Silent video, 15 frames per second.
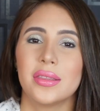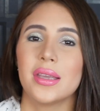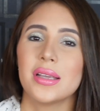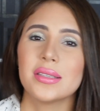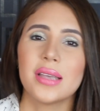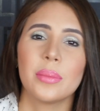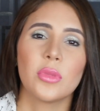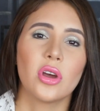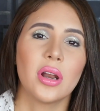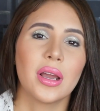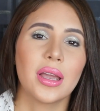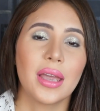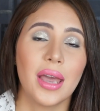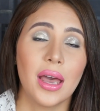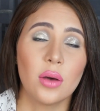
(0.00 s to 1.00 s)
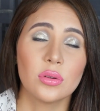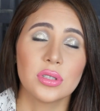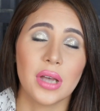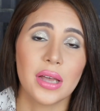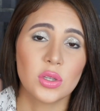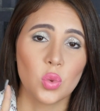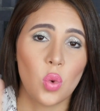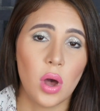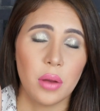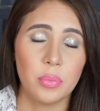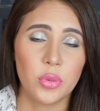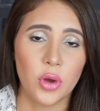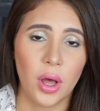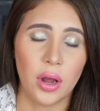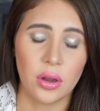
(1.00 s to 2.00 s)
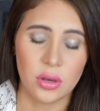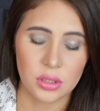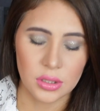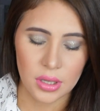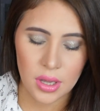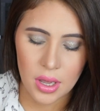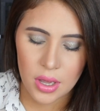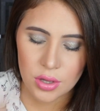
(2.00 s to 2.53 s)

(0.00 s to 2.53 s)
These I'm gonna count as one product.